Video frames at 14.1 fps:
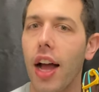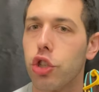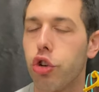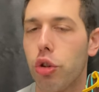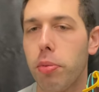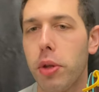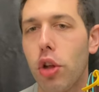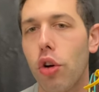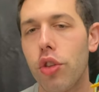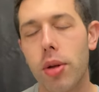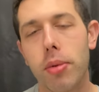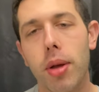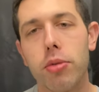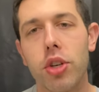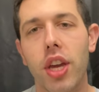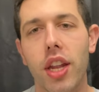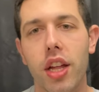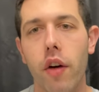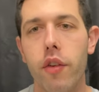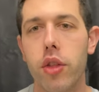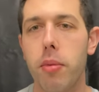Truth be told, sometimes you get a
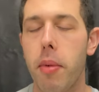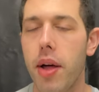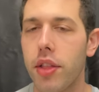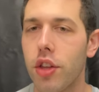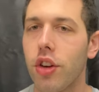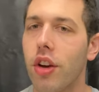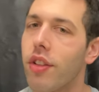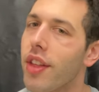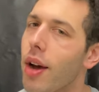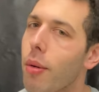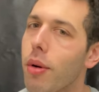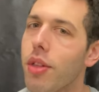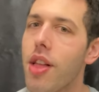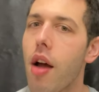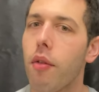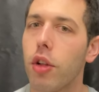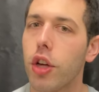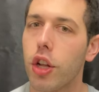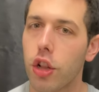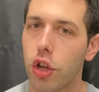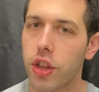glove of the month and you go, that one's not
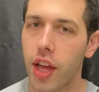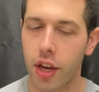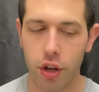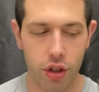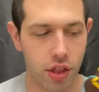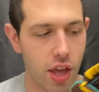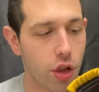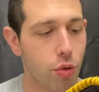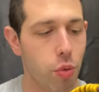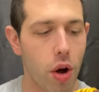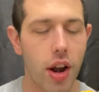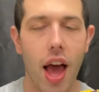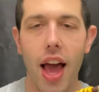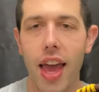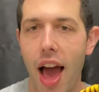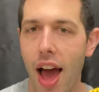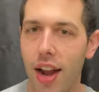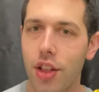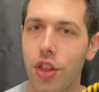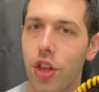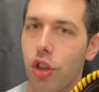really going to look that good. This one, I
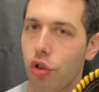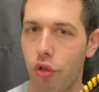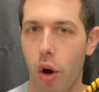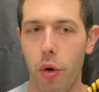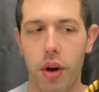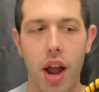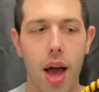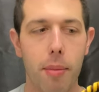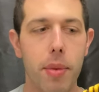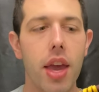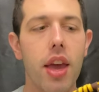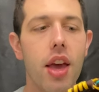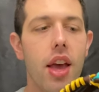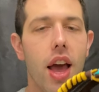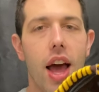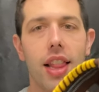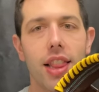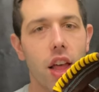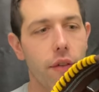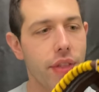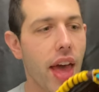honestly, is growing on me. I
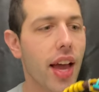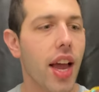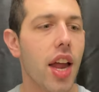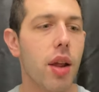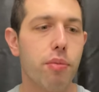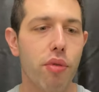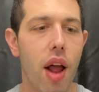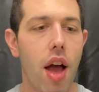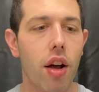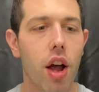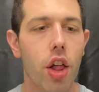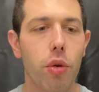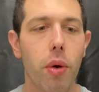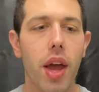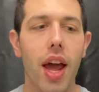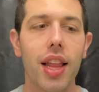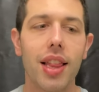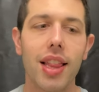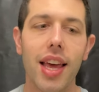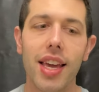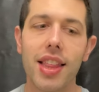love that kind of brown colorway. I
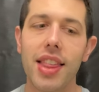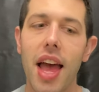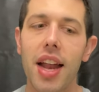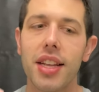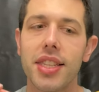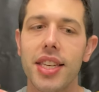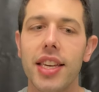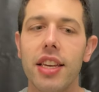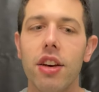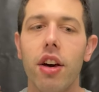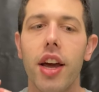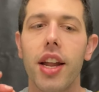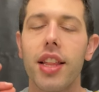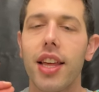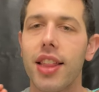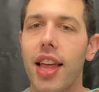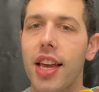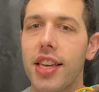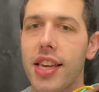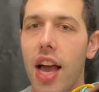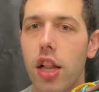like that teal and I like
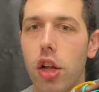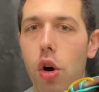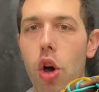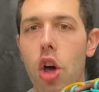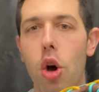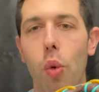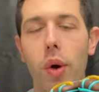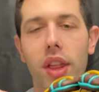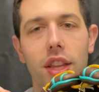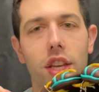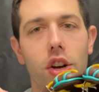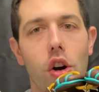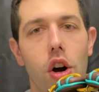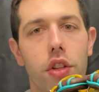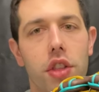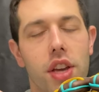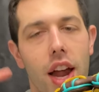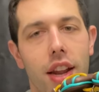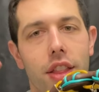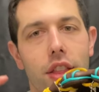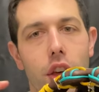that yellow. We like to call this
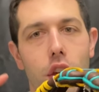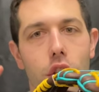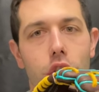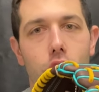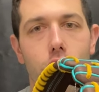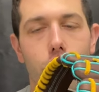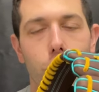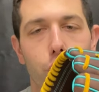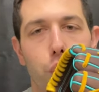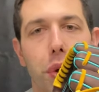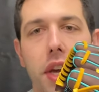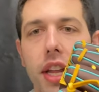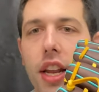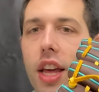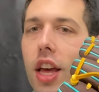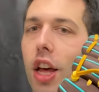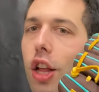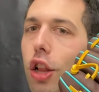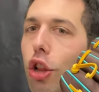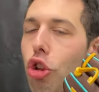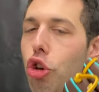kind of the sweet
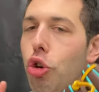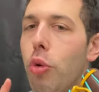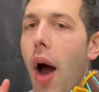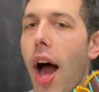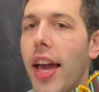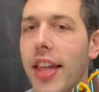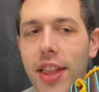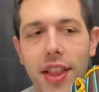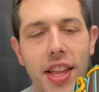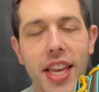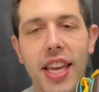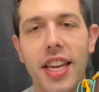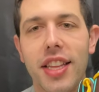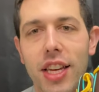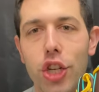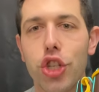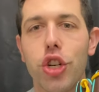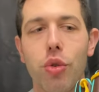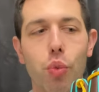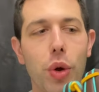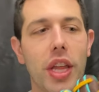Lou iced tea
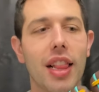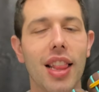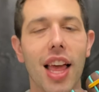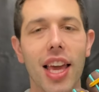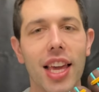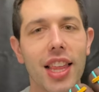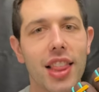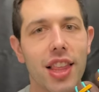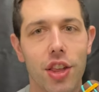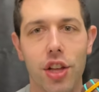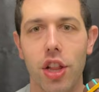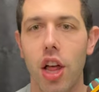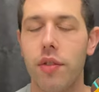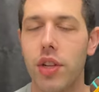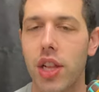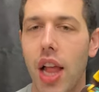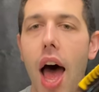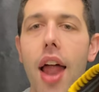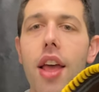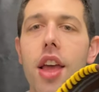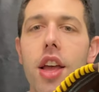edition. We like this glove a
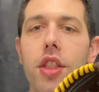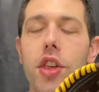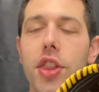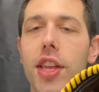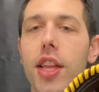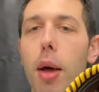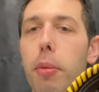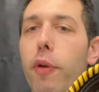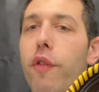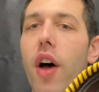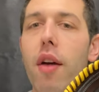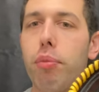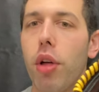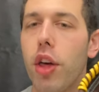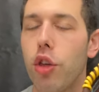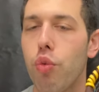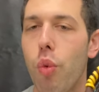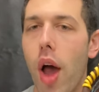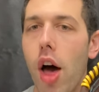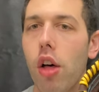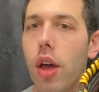lot. This DW5 plays
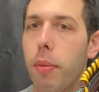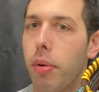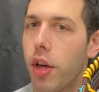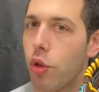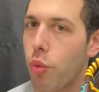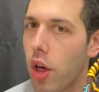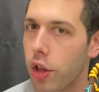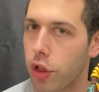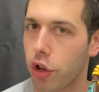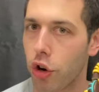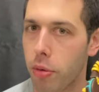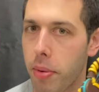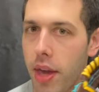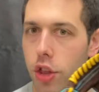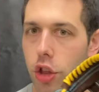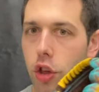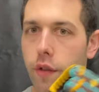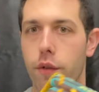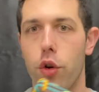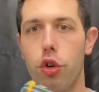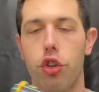well. It plays well at third base. It's a
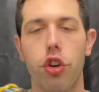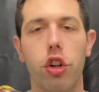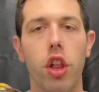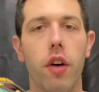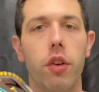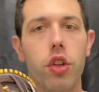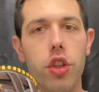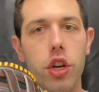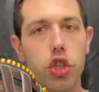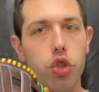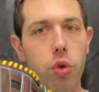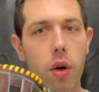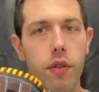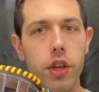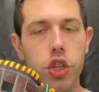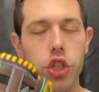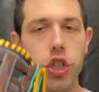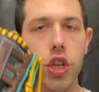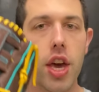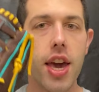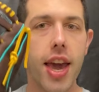versatile glove because it is 12
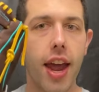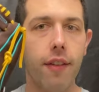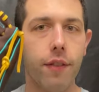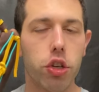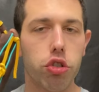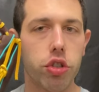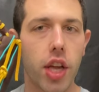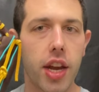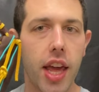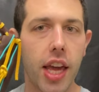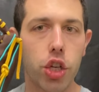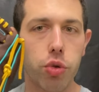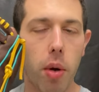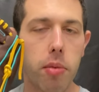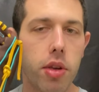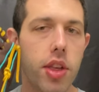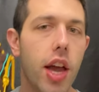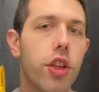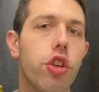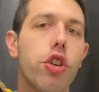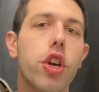inches and features that H-Web
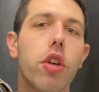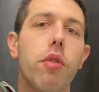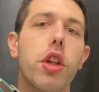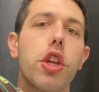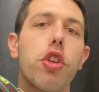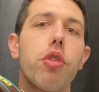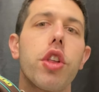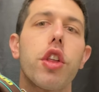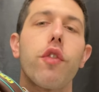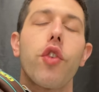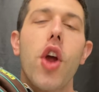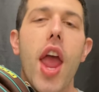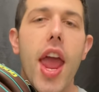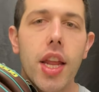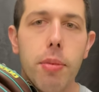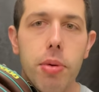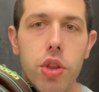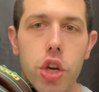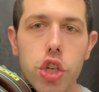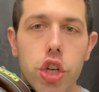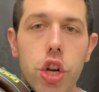design. So you can really use this for any
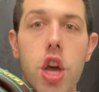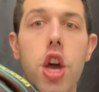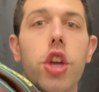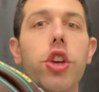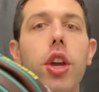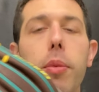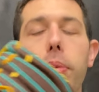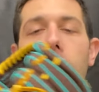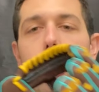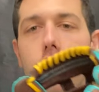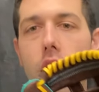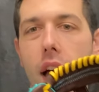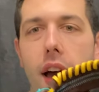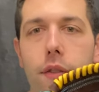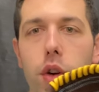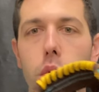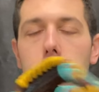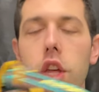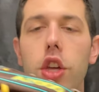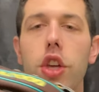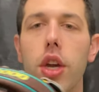position. You can play a little outfield
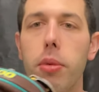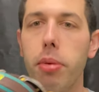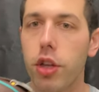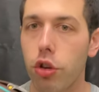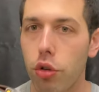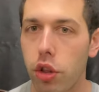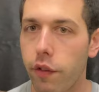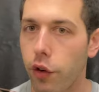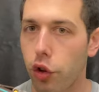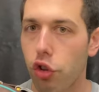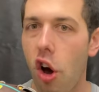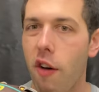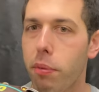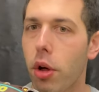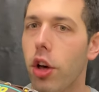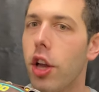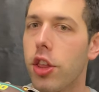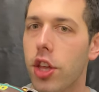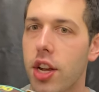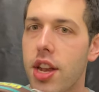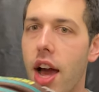with it. You can use it for softball.
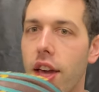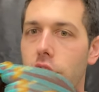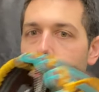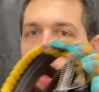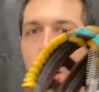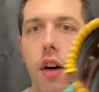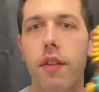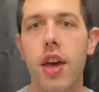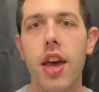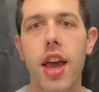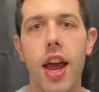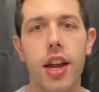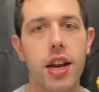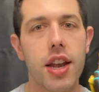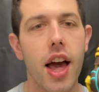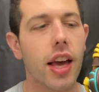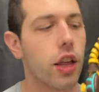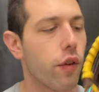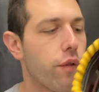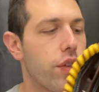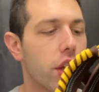It's a nice glove and a
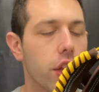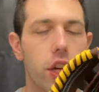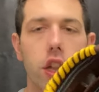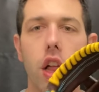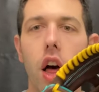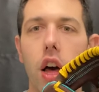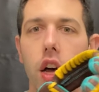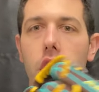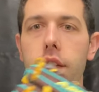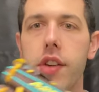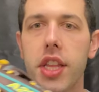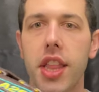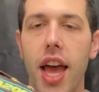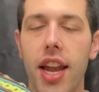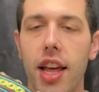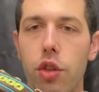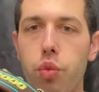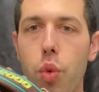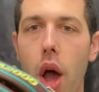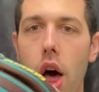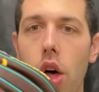nice feeling glove at that
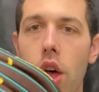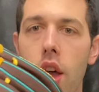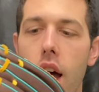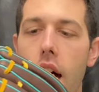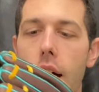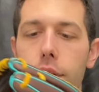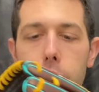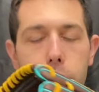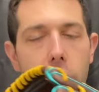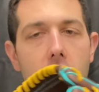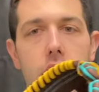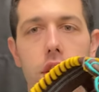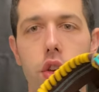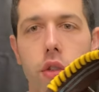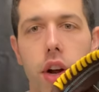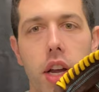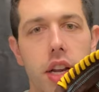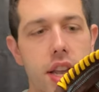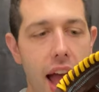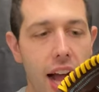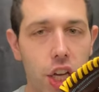as well. The brown is a very
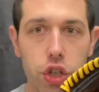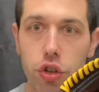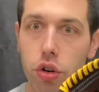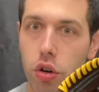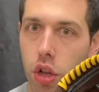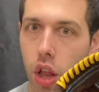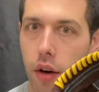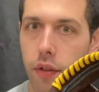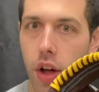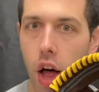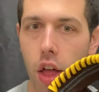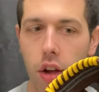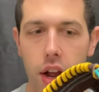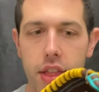natural glove color.